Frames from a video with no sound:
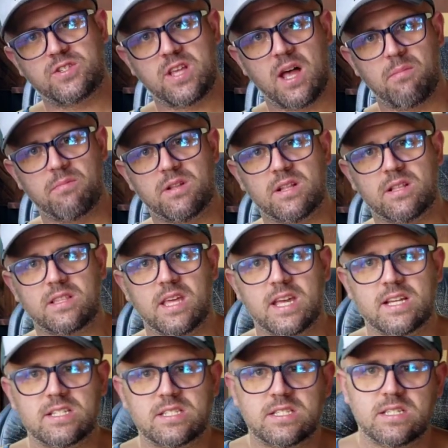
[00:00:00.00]
some of the
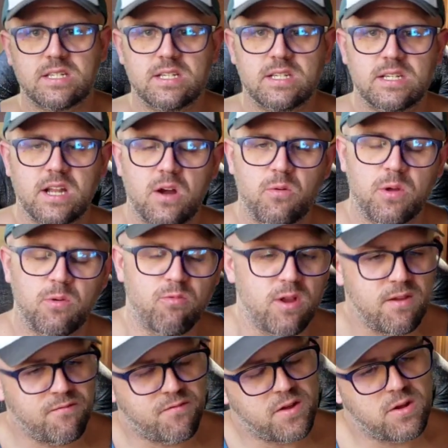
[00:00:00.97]
things, we
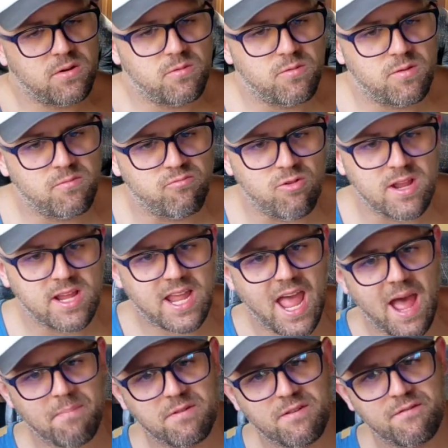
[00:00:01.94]

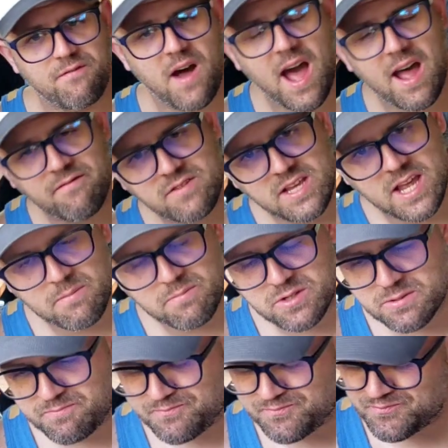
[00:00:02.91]
recap the 5
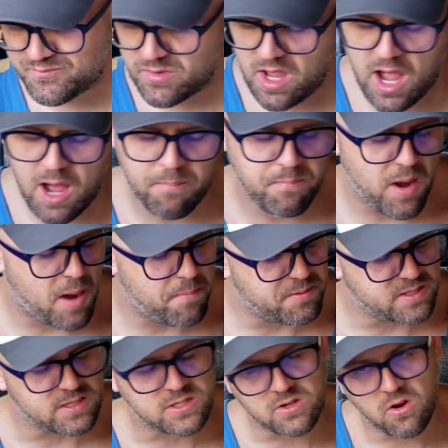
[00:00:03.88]
tips up
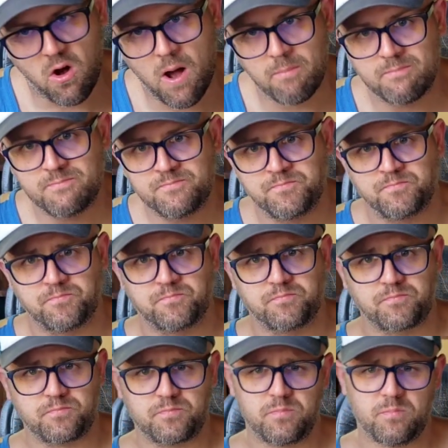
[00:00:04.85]
at the top.
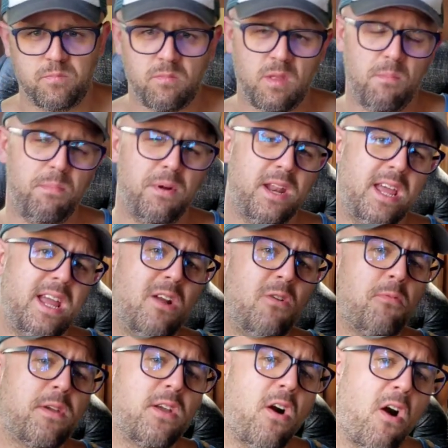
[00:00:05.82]
But
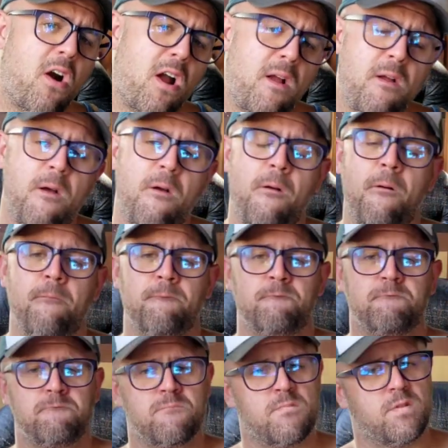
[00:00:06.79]
here we are.
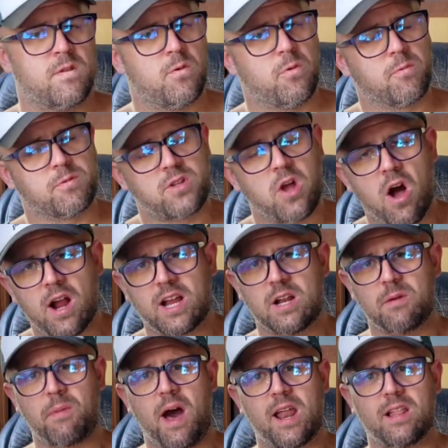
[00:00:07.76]
We're
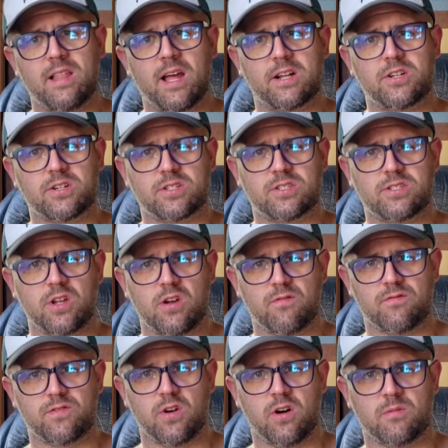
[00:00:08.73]
talking about electric
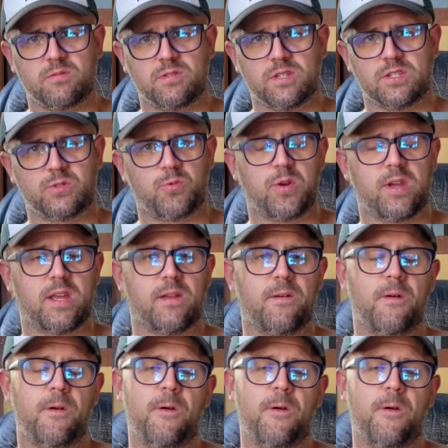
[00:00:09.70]
stovetops this week.